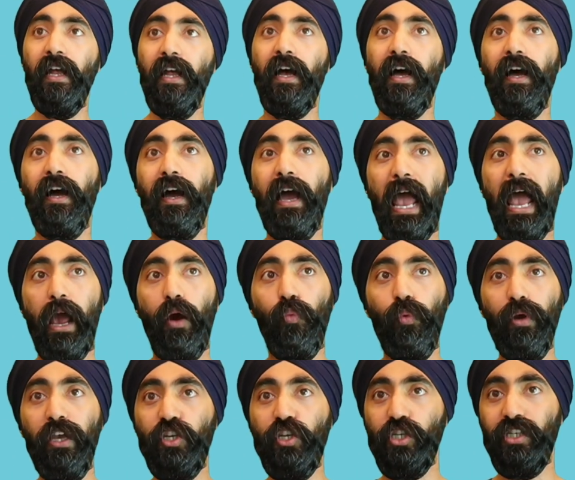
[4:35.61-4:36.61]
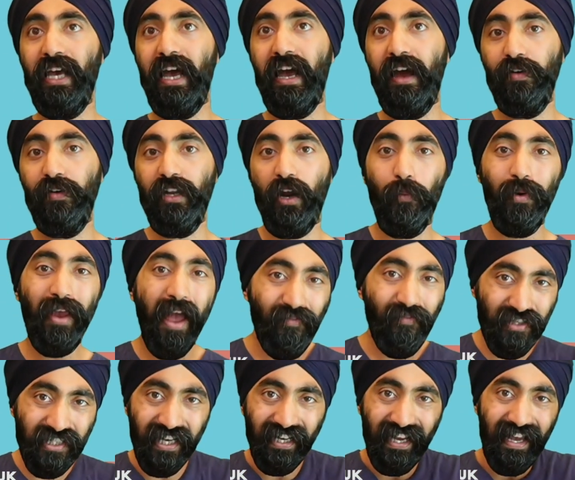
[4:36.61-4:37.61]
Uh, and we just have, you know, we had
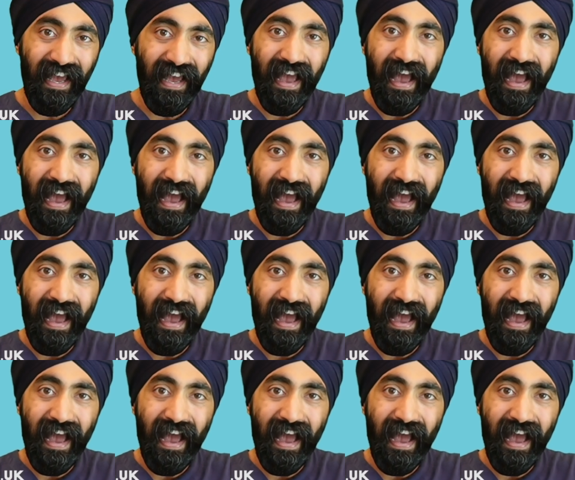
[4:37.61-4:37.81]
this like